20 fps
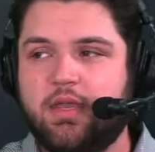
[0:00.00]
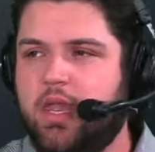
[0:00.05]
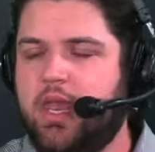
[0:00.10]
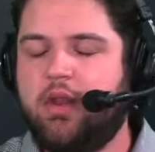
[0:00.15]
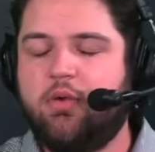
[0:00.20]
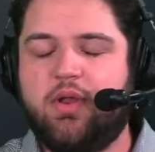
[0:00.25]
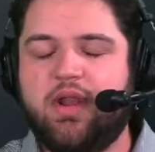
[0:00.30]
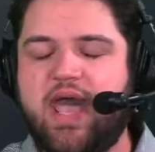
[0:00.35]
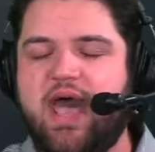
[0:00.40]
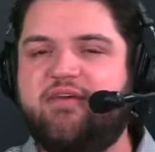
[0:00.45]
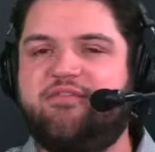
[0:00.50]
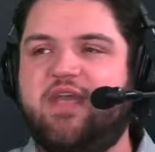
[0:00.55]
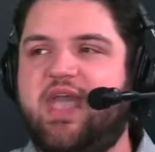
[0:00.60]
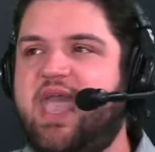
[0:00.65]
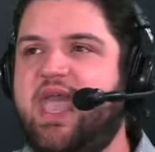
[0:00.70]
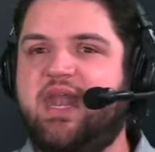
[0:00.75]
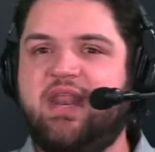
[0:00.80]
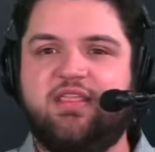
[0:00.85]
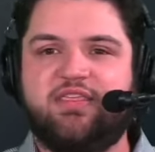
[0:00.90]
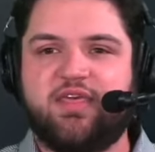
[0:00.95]
Anyone have
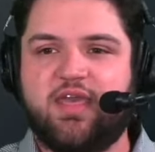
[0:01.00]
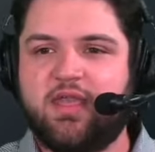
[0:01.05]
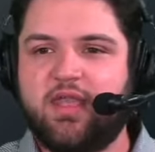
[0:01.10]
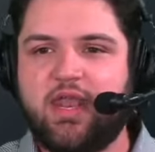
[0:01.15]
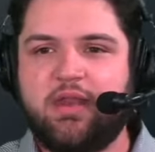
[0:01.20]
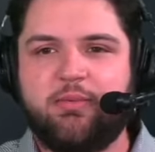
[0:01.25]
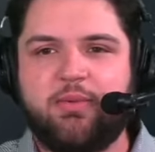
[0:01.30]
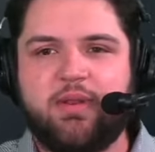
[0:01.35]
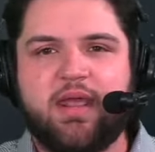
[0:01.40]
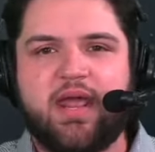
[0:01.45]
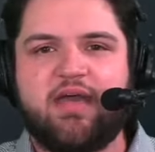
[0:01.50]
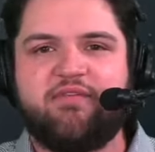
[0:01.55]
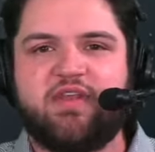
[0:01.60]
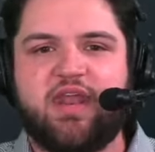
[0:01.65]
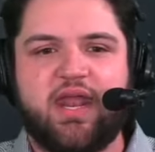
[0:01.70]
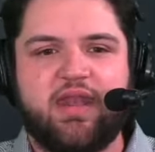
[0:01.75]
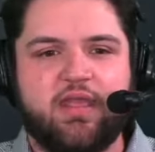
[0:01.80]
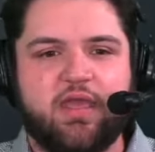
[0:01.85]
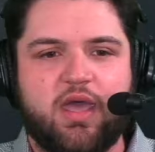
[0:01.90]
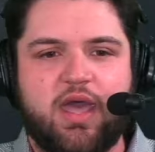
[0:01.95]
anything? Anyone have an
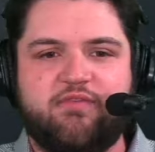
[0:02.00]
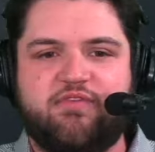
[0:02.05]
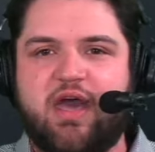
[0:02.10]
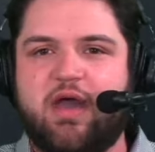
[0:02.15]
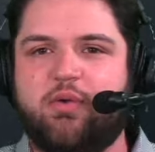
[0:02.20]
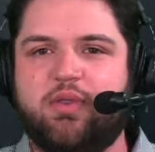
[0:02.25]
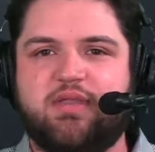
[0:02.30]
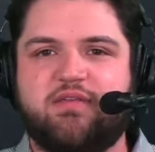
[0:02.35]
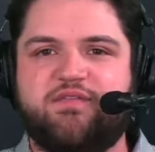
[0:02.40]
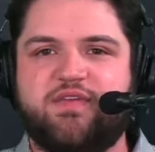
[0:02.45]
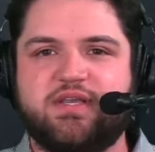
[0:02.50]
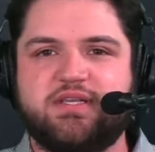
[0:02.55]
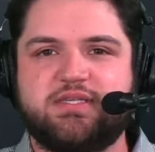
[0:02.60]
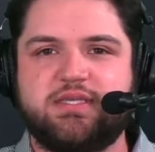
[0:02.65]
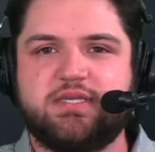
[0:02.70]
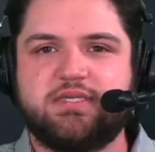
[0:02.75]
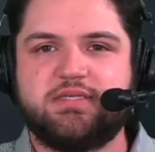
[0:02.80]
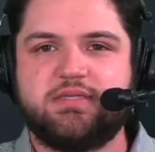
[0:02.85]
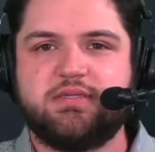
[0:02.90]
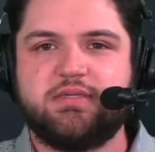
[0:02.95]
idea of how we can fix
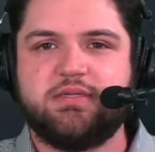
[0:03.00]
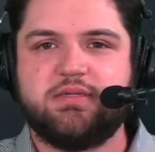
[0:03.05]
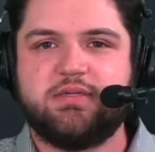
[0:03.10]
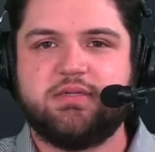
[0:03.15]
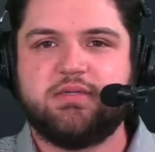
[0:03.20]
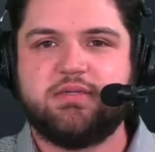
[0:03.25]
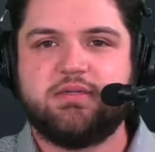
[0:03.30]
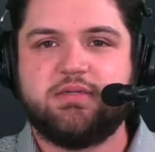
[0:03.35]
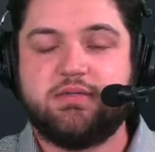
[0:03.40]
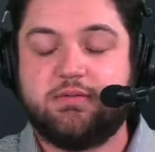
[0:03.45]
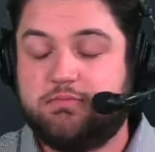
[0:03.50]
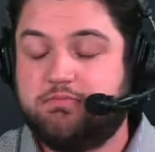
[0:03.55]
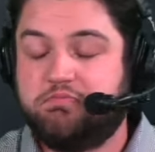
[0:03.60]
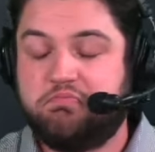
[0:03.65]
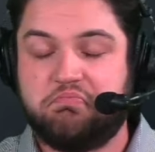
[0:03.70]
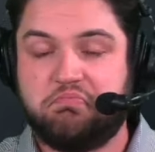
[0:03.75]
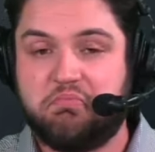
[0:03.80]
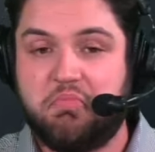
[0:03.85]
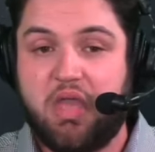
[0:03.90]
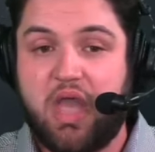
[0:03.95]
this?
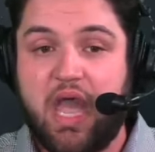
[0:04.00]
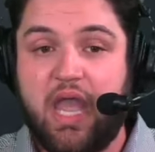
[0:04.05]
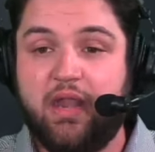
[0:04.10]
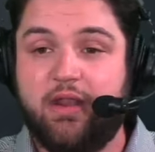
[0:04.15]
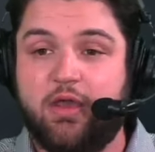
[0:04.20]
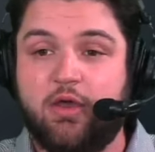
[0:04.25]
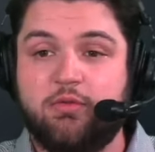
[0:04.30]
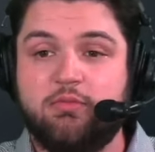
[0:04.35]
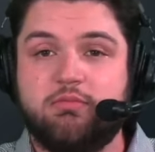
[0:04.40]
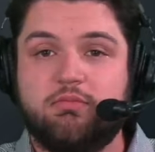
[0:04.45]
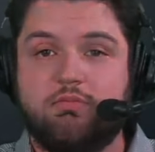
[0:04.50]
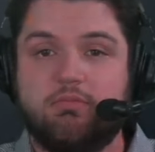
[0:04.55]
I don't.